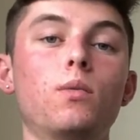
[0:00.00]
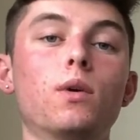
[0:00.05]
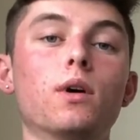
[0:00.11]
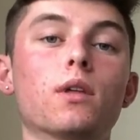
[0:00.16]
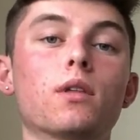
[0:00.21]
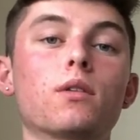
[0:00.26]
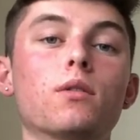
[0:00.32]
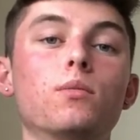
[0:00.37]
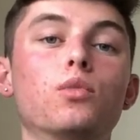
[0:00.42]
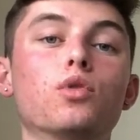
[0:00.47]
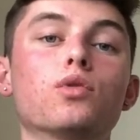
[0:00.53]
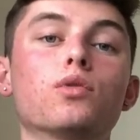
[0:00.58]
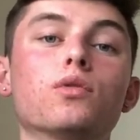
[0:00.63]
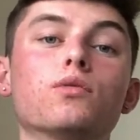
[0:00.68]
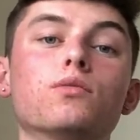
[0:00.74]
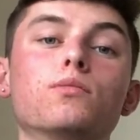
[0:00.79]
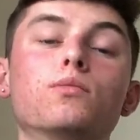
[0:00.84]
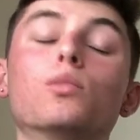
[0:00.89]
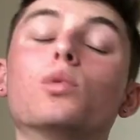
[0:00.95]
with
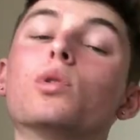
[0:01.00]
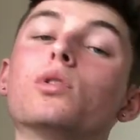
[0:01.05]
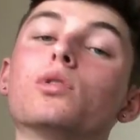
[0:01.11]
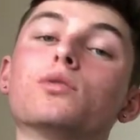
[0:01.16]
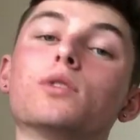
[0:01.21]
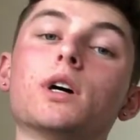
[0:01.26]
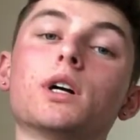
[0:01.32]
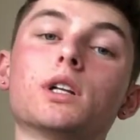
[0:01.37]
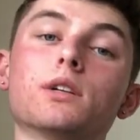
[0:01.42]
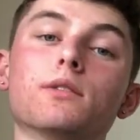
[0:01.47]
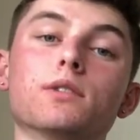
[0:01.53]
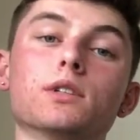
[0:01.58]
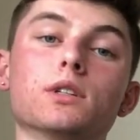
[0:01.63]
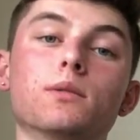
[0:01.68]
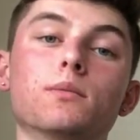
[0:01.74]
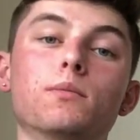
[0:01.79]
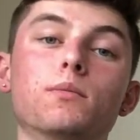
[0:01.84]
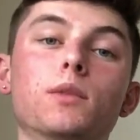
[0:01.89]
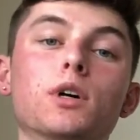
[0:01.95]
moral
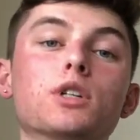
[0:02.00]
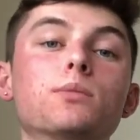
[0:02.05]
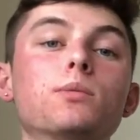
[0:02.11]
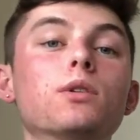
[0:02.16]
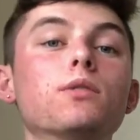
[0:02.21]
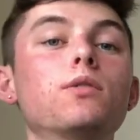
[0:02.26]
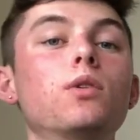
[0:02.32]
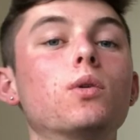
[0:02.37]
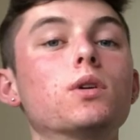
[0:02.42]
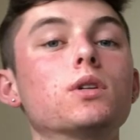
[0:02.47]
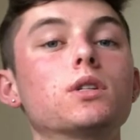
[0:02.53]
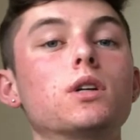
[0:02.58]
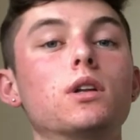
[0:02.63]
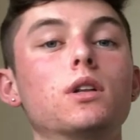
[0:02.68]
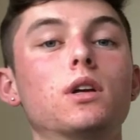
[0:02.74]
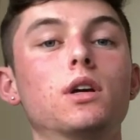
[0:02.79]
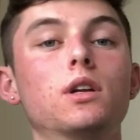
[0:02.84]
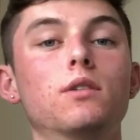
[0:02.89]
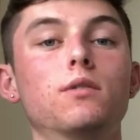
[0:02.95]
relativism much more focused
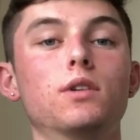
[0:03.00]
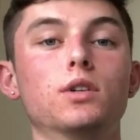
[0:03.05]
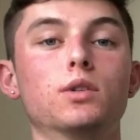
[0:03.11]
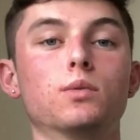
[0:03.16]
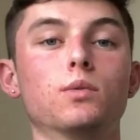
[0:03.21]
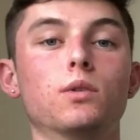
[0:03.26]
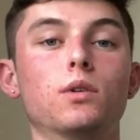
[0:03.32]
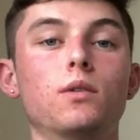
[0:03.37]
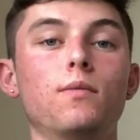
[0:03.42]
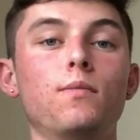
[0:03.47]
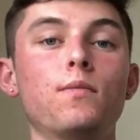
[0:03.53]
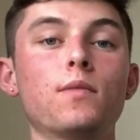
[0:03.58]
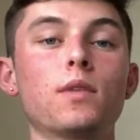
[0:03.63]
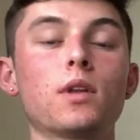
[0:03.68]
on the individual,